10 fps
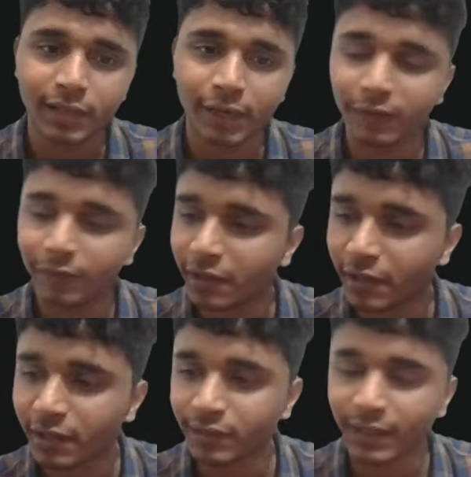And we were
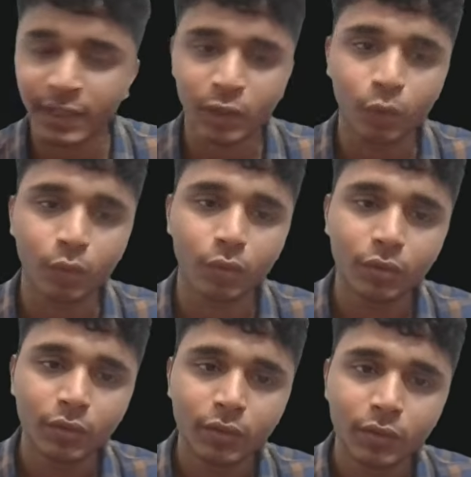returning that into
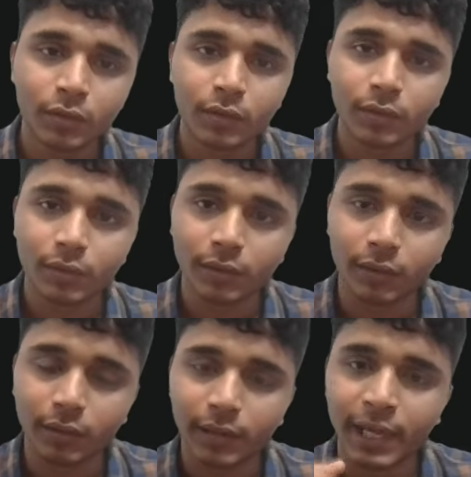
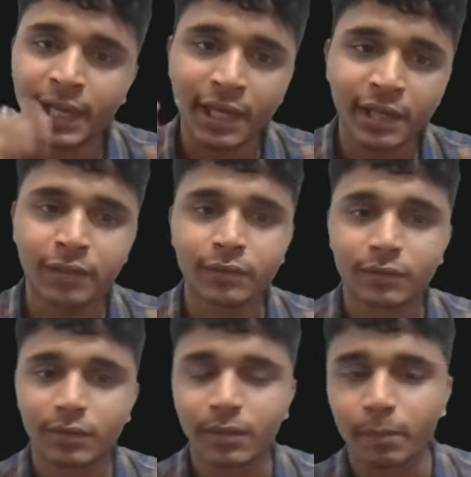an array.
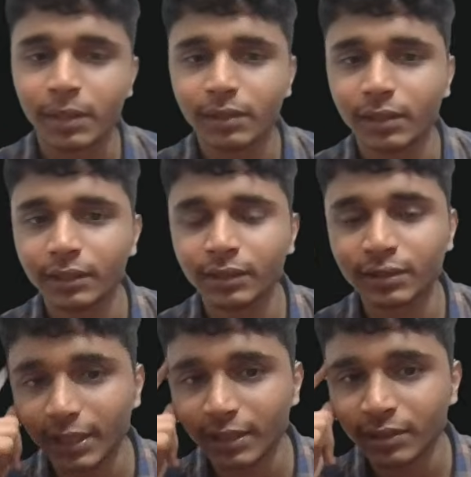But in
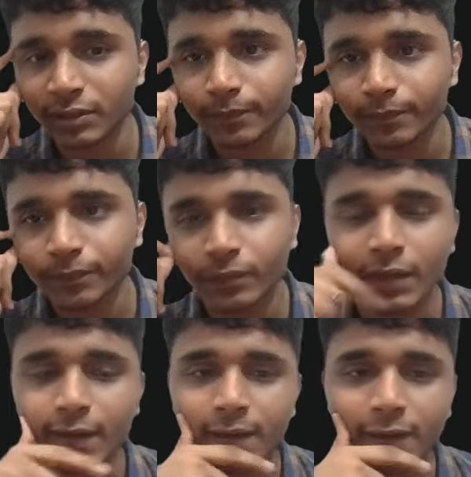this case,
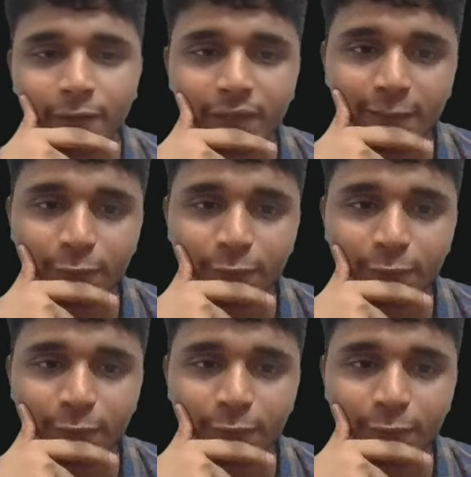we